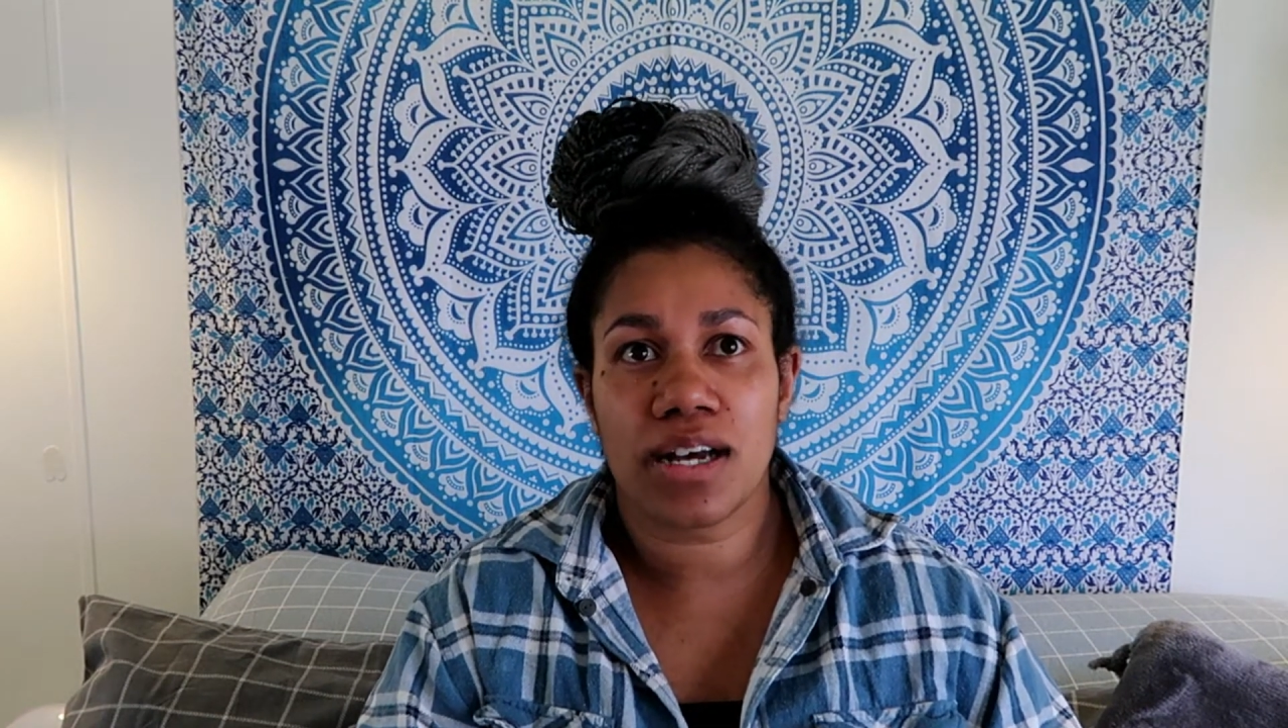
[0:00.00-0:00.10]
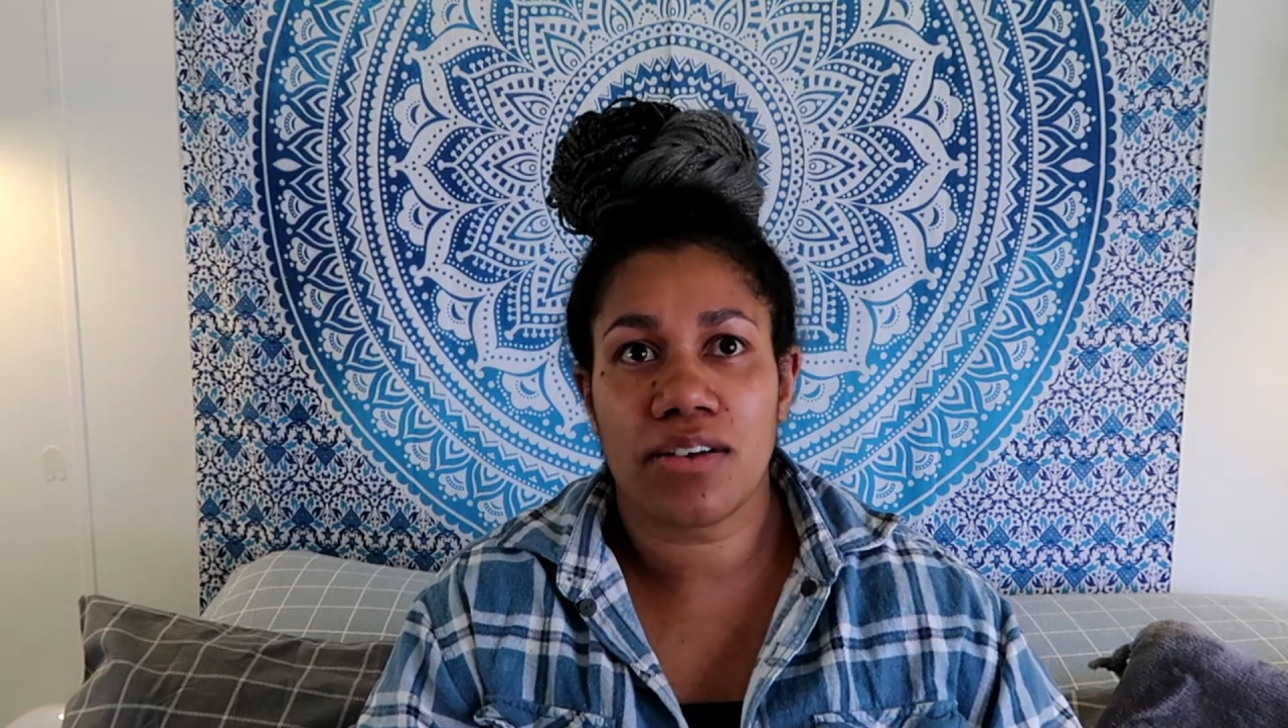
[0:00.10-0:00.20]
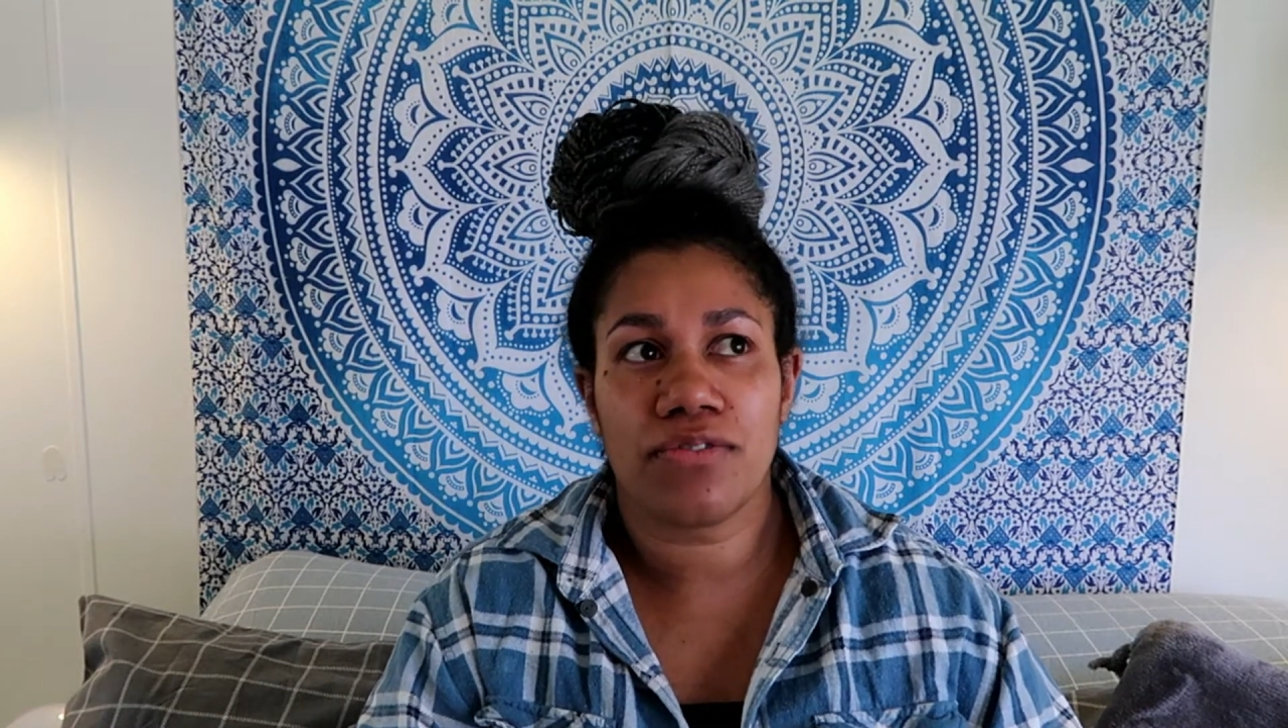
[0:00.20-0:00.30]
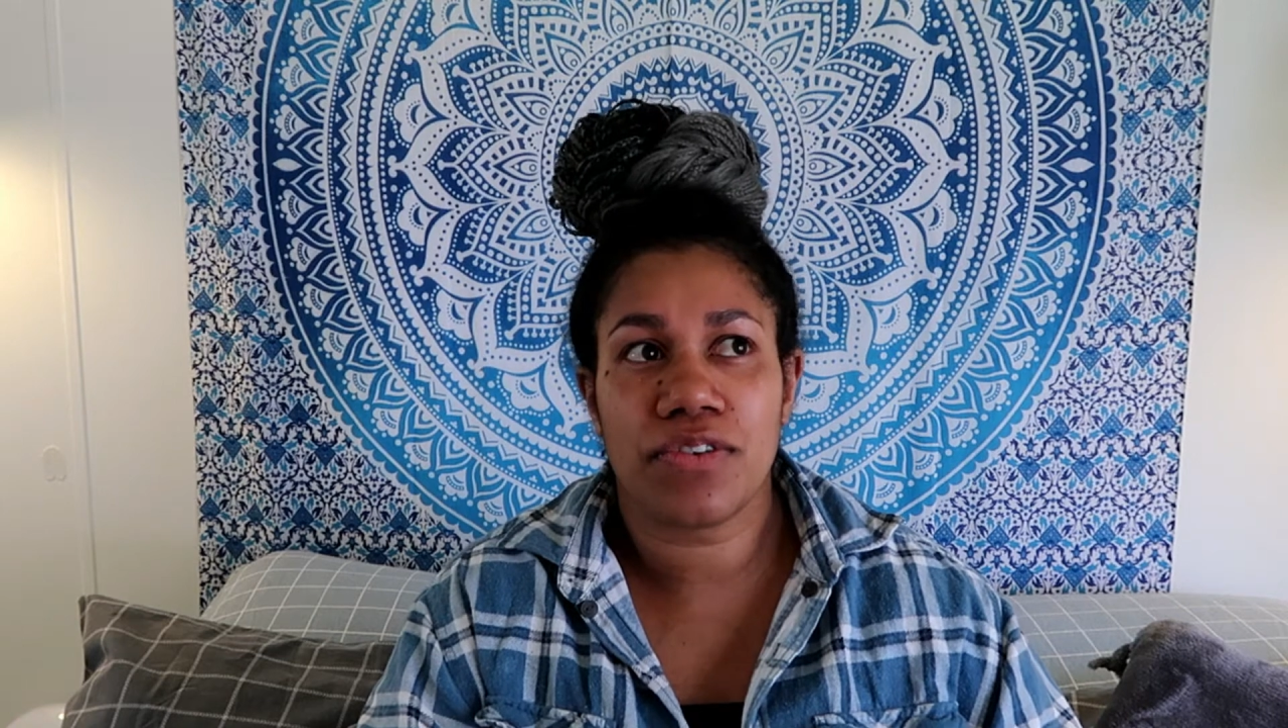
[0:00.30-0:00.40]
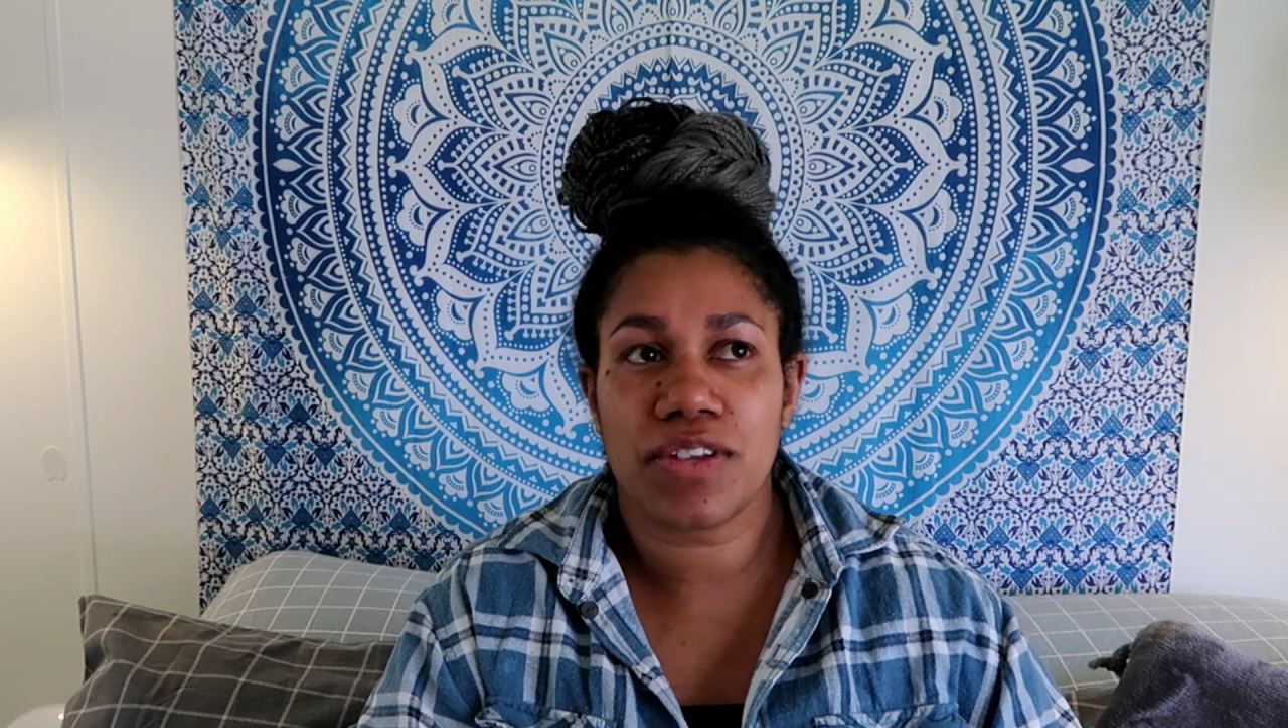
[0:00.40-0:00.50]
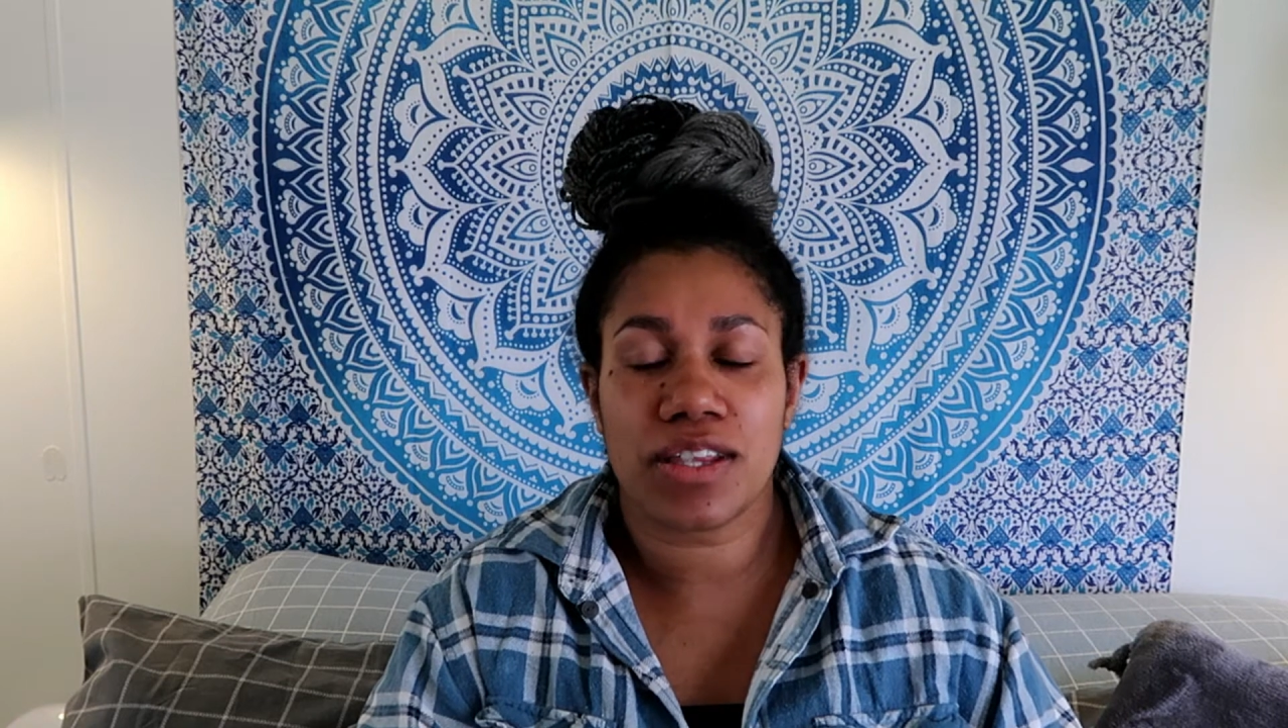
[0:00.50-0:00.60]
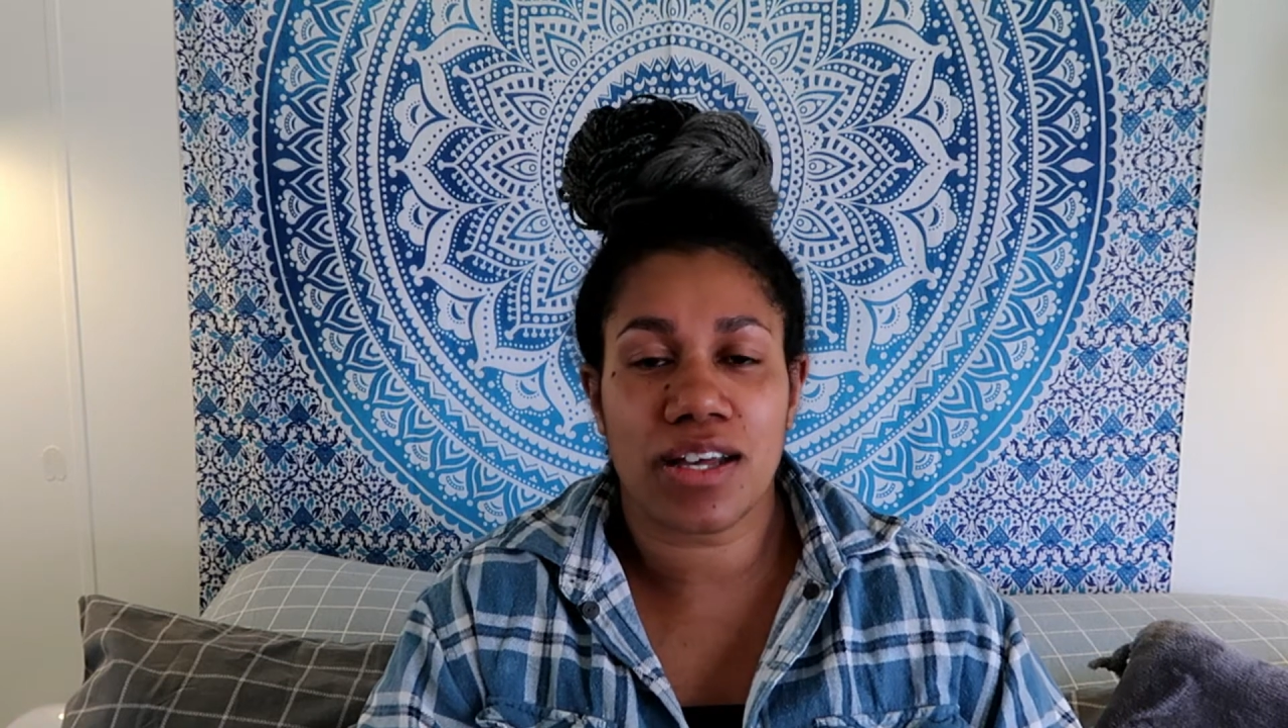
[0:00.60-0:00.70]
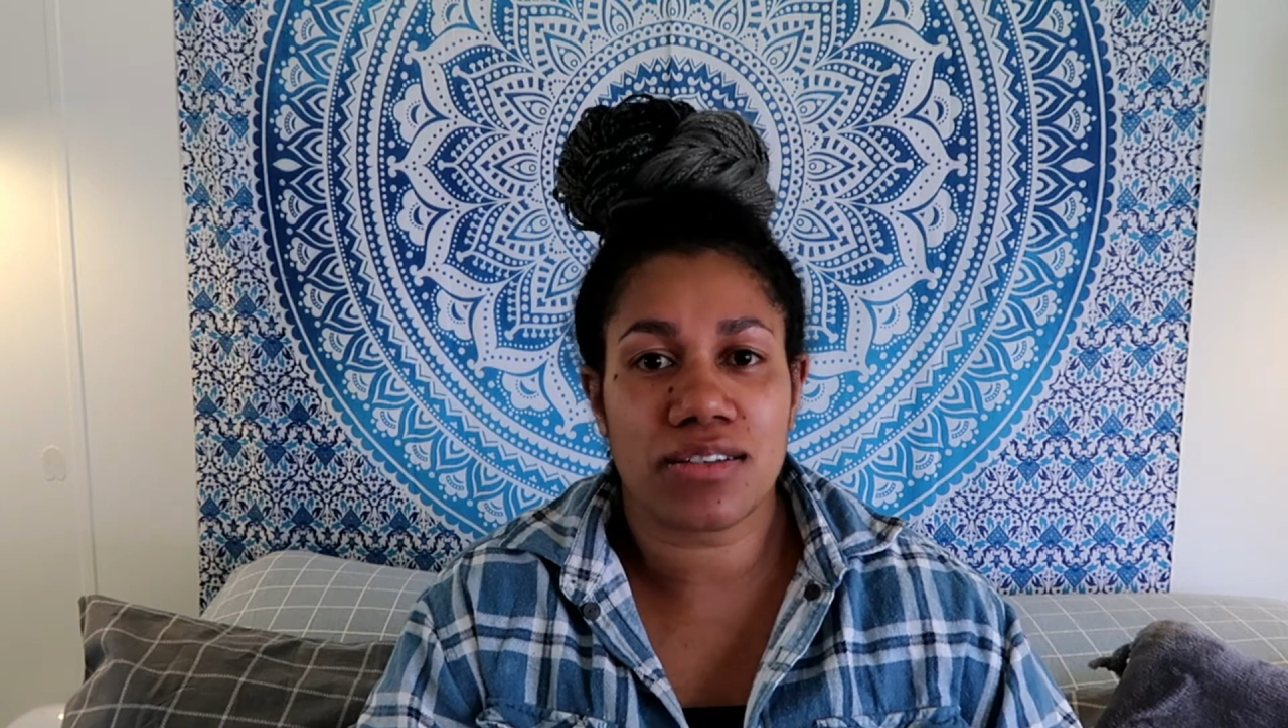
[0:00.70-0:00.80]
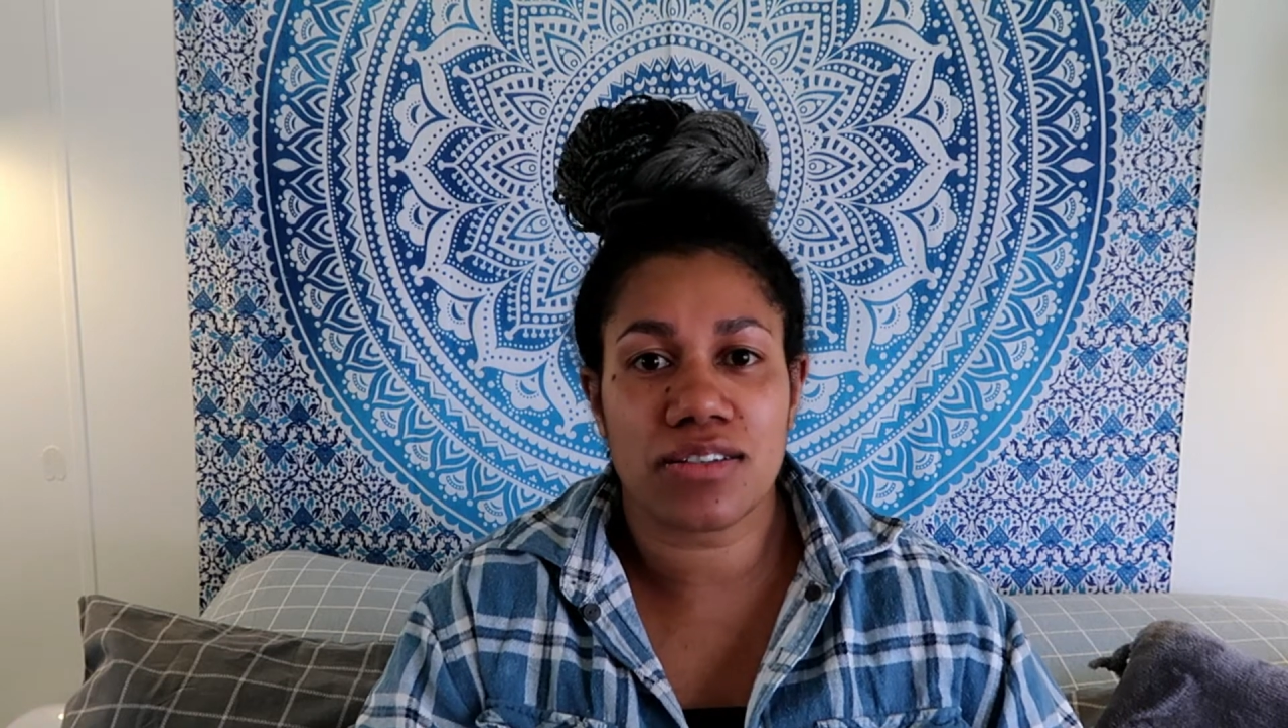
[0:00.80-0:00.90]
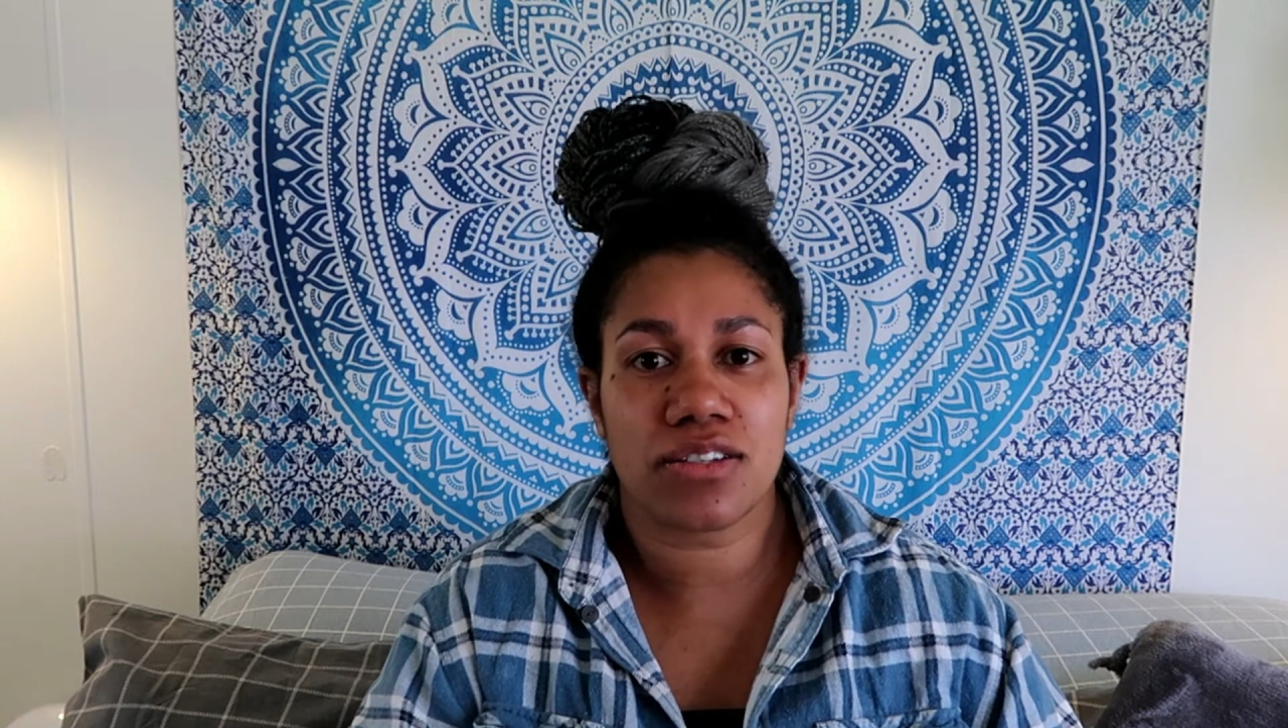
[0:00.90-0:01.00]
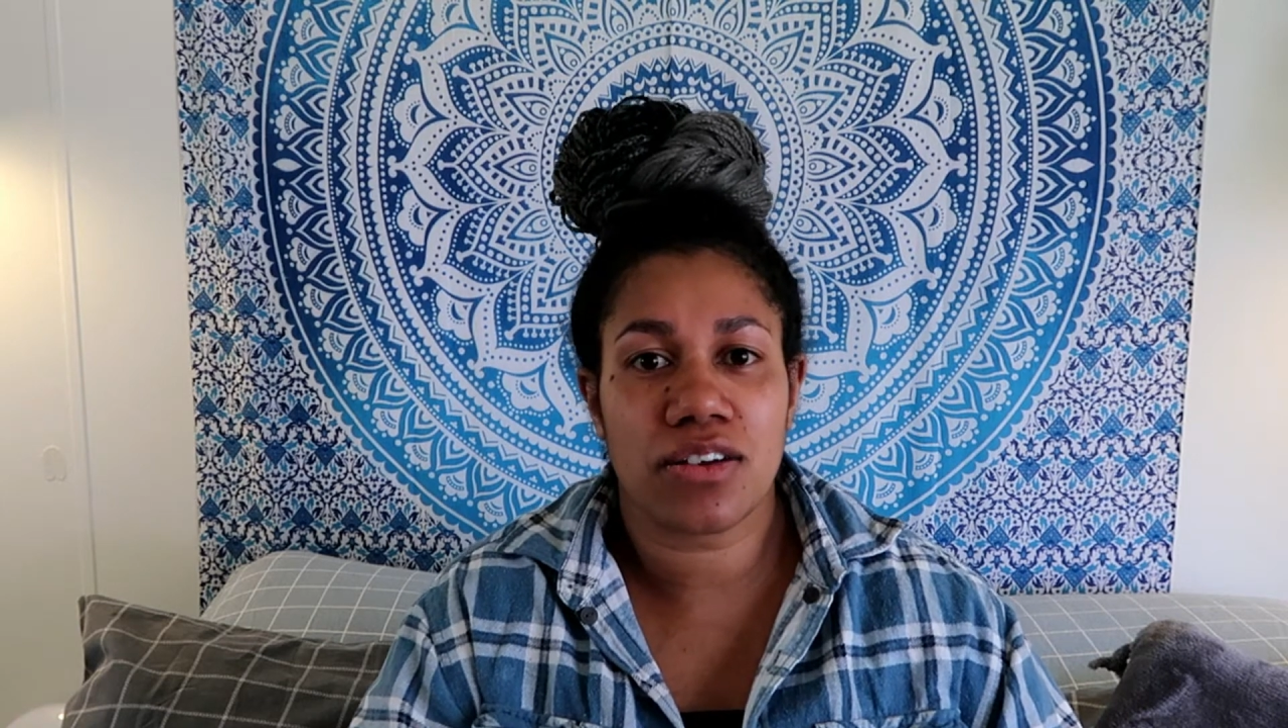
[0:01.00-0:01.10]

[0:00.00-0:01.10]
down 50,000